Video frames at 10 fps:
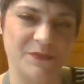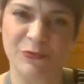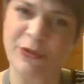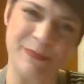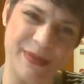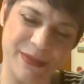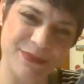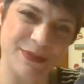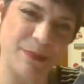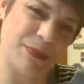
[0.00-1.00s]
Doing better,
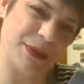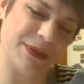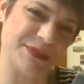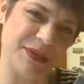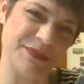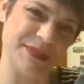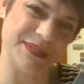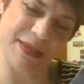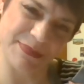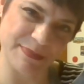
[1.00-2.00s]
we're not burning ourselves in the
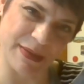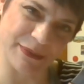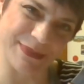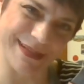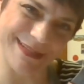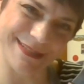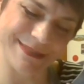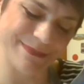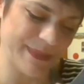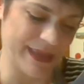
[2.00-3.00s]
same spot
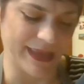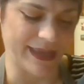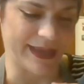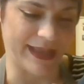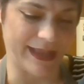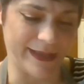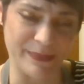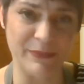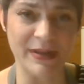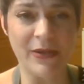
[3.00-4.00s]
twice.
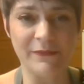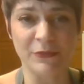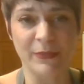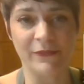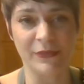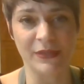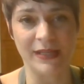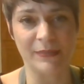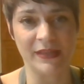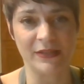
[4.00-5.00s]
But we now have to wait for the
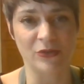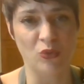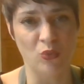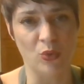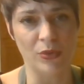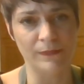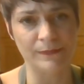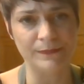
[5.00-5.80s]
damn thing to cool.